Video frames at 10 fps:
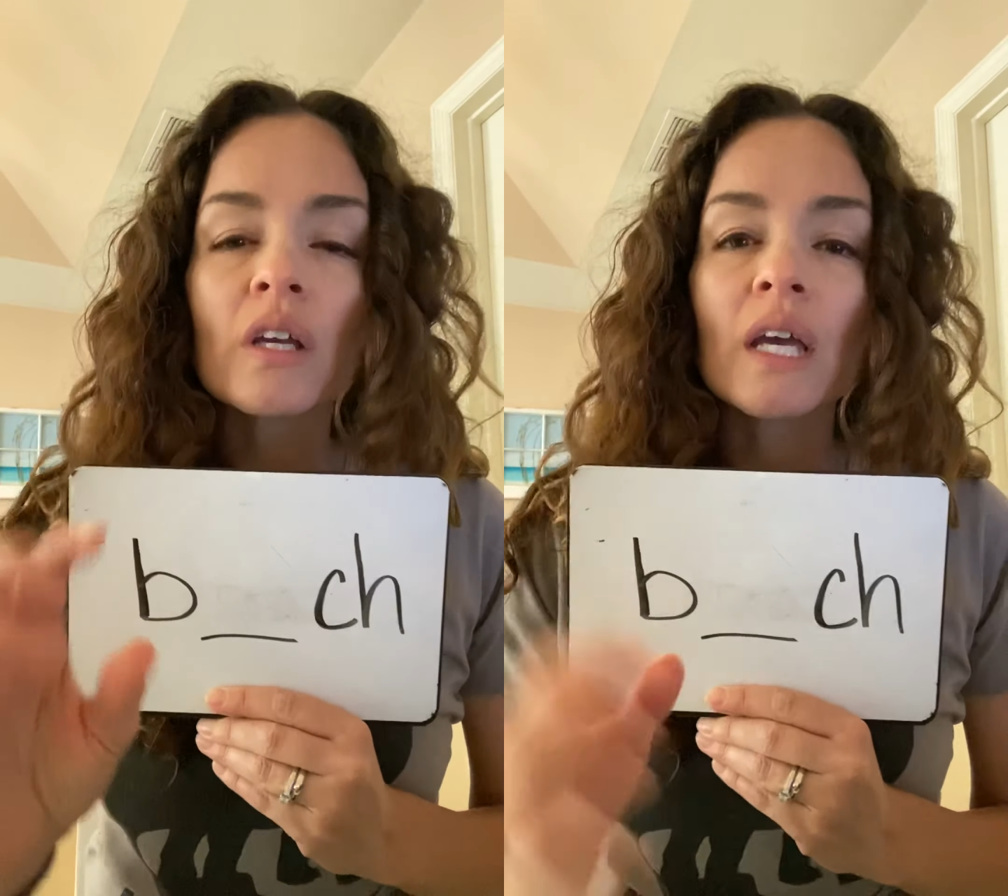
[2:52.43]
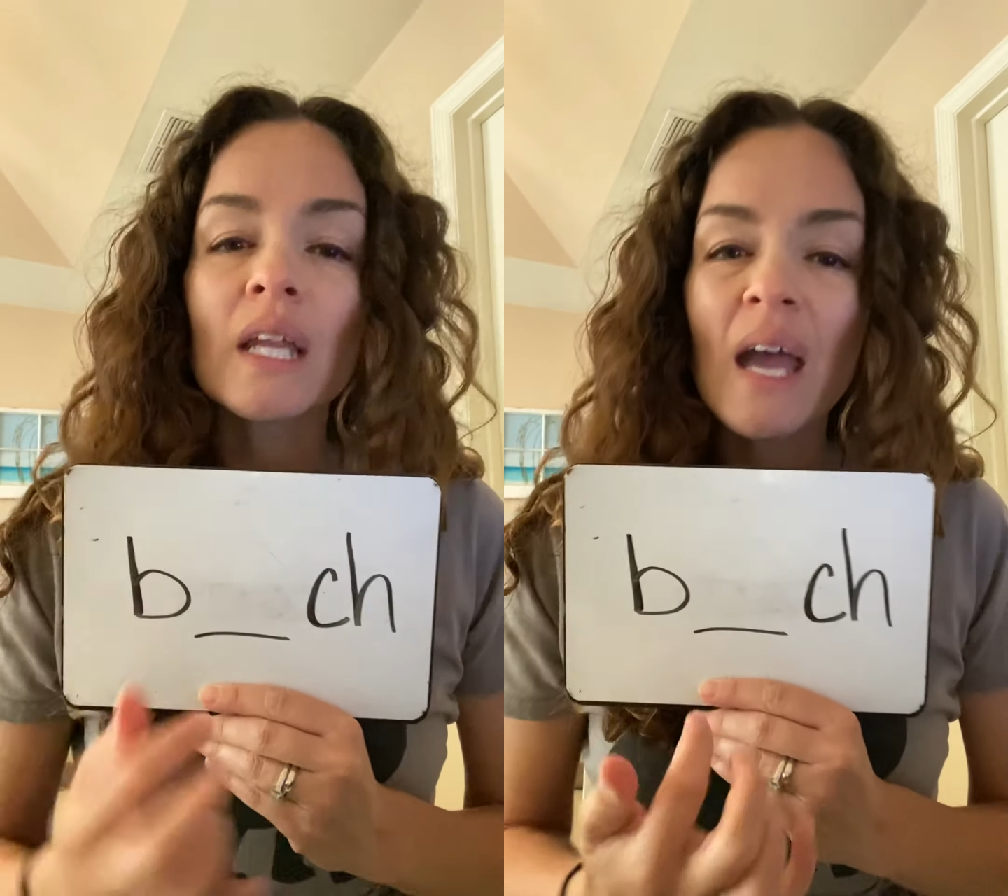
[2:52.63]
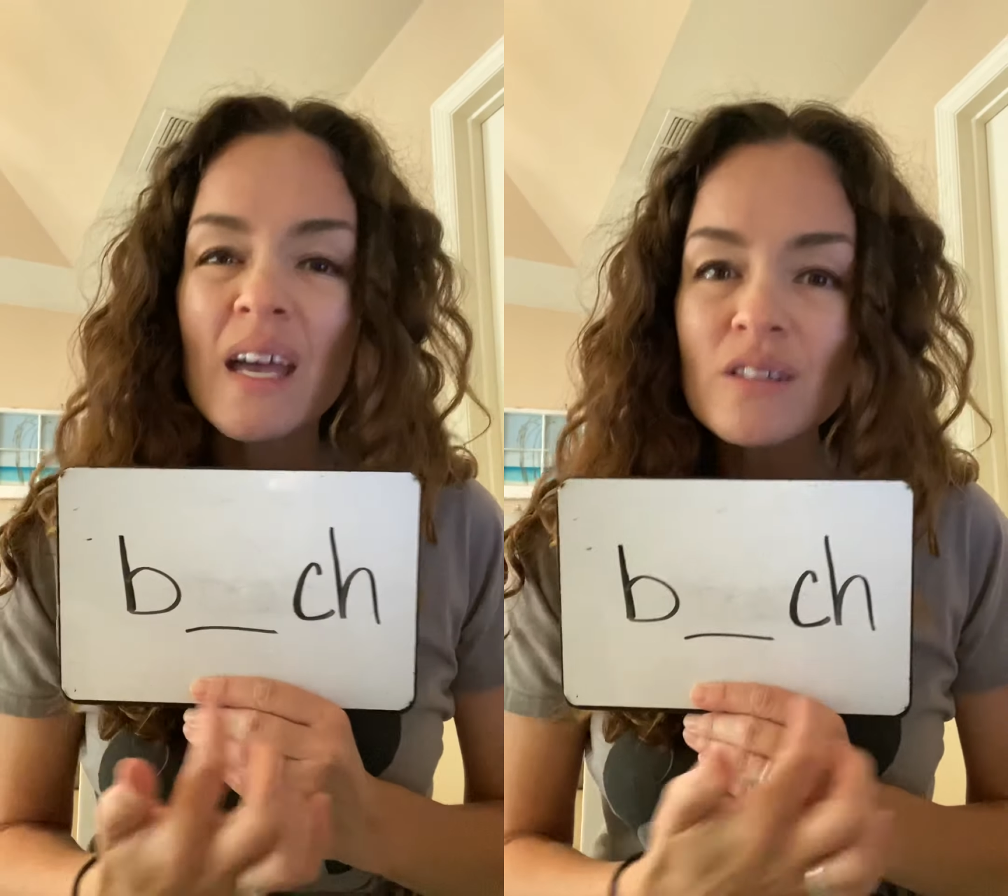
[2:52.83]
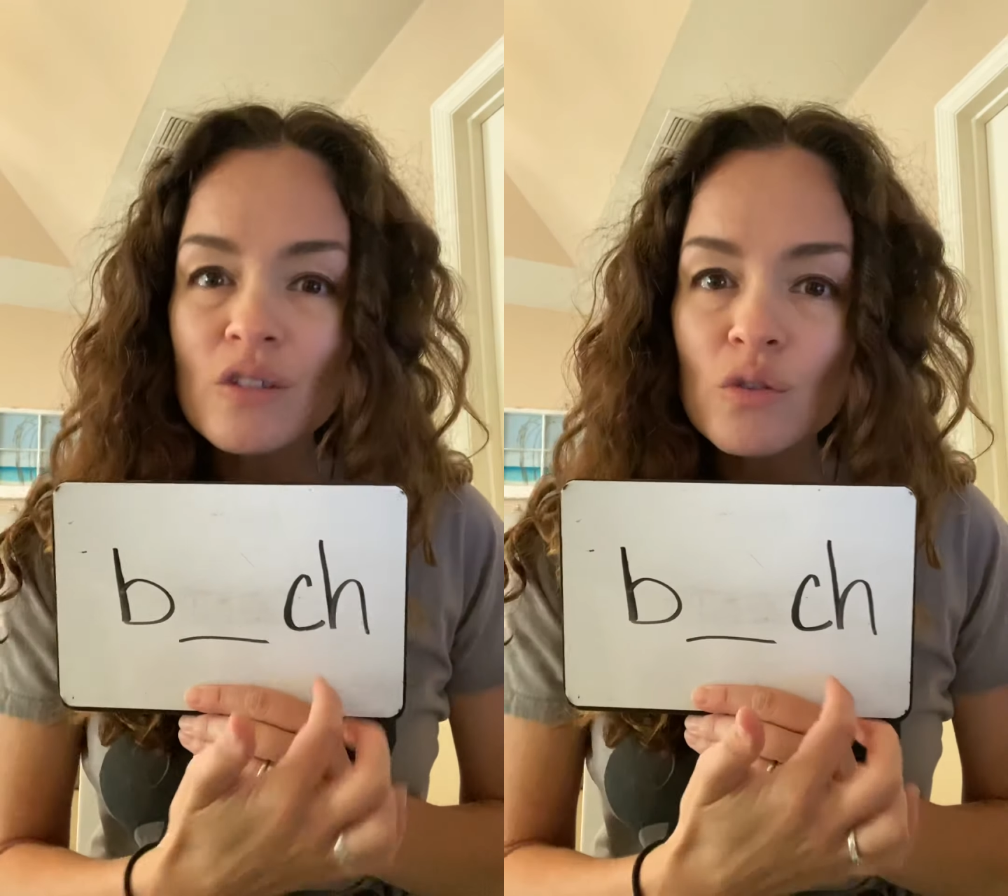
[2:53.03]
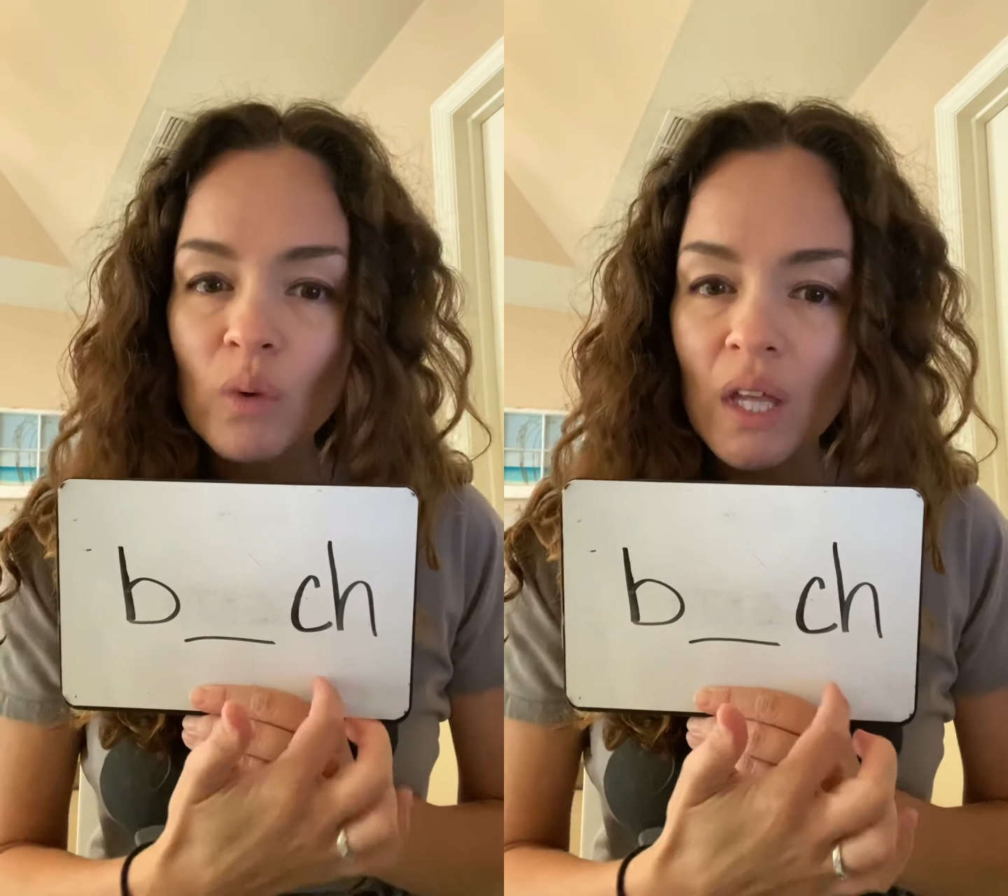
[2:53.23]
It
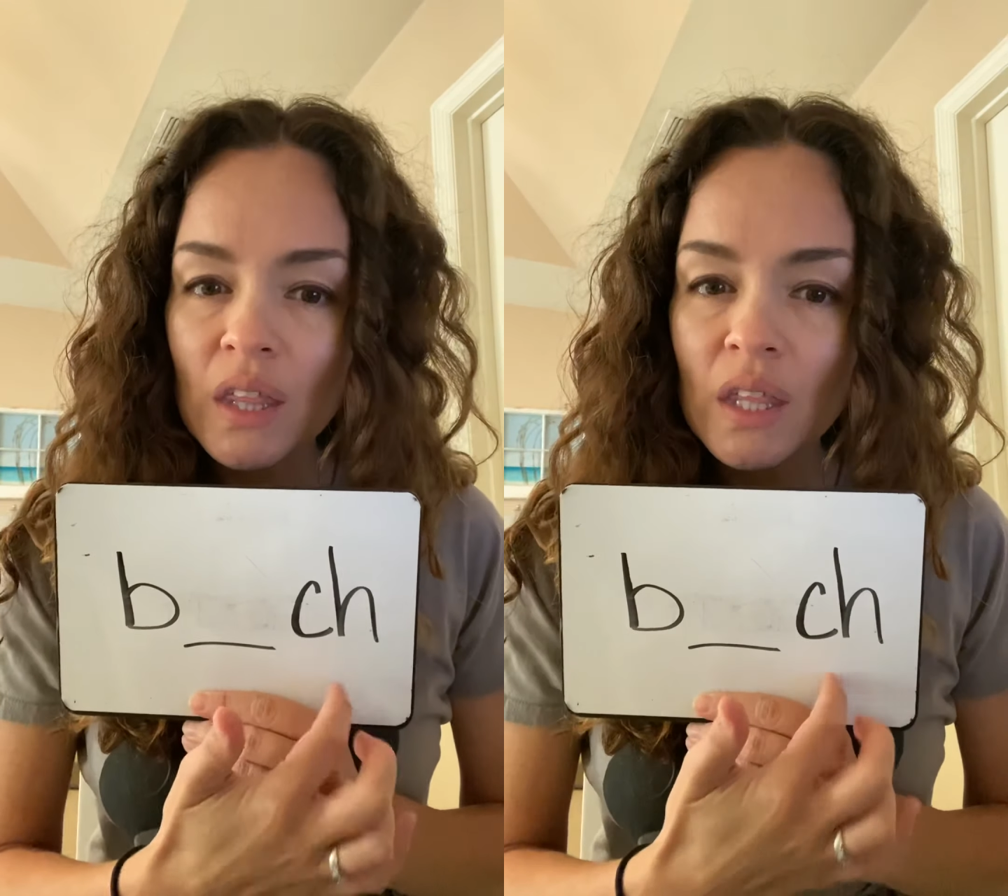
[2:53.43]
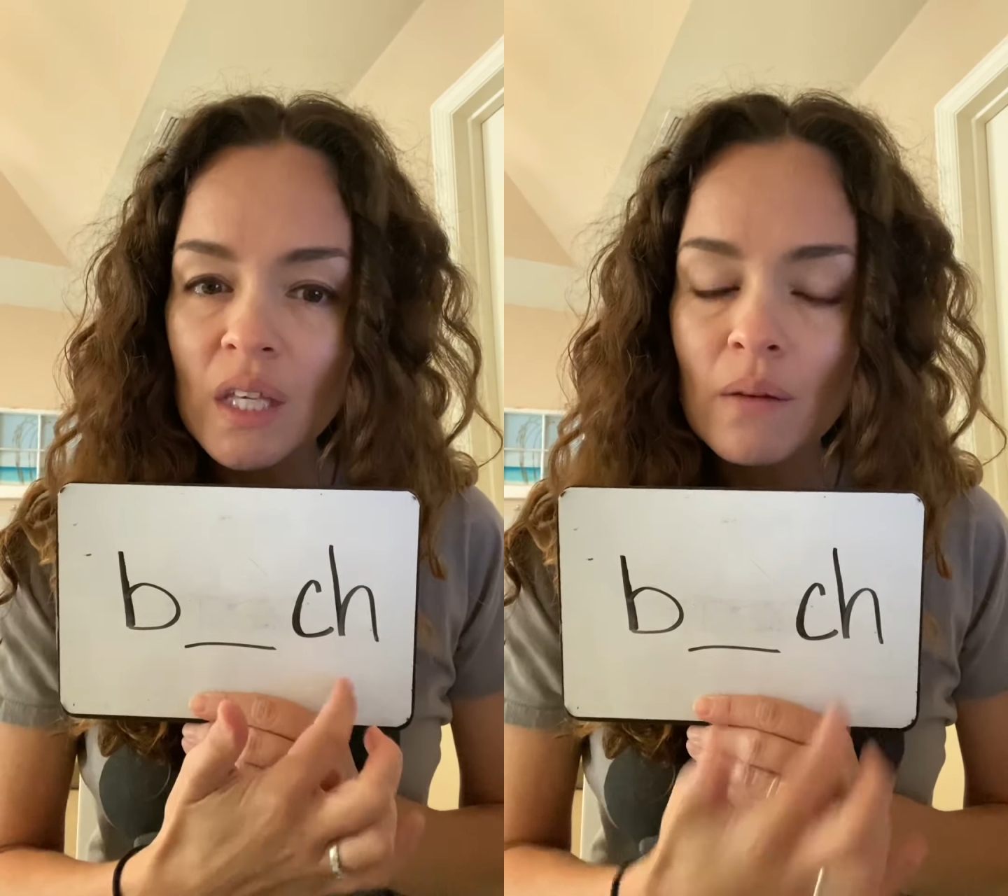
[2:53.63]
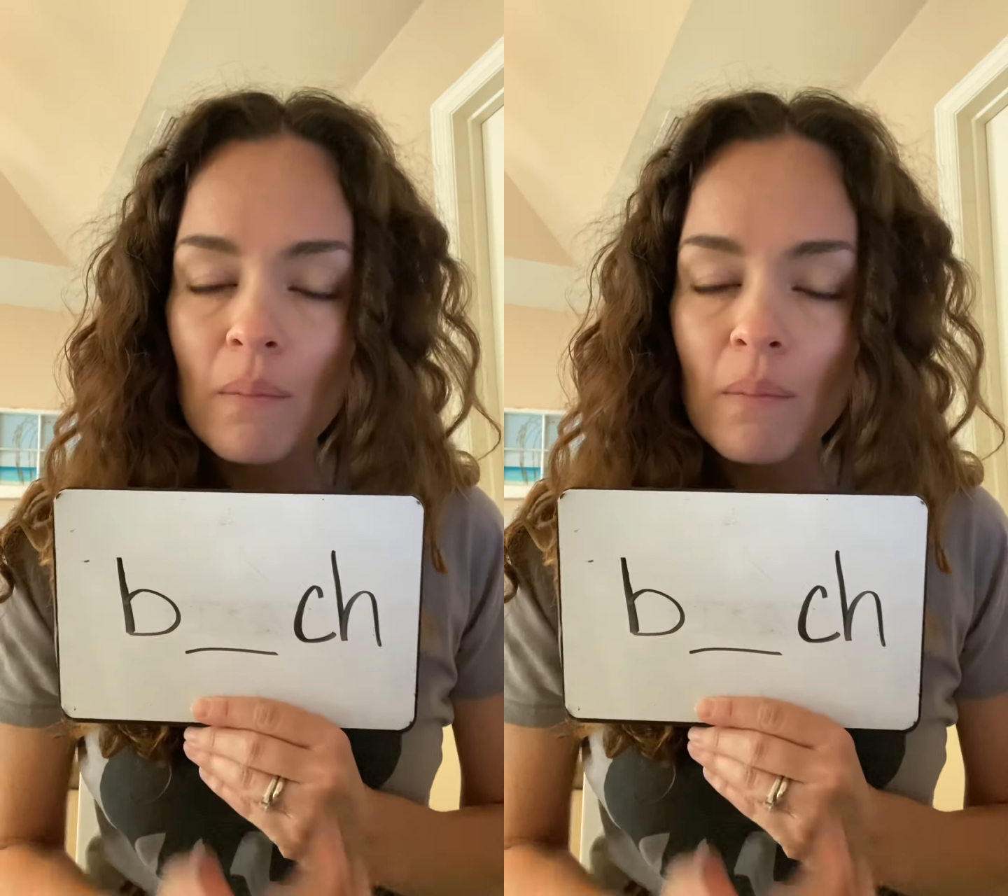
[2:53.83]
ends with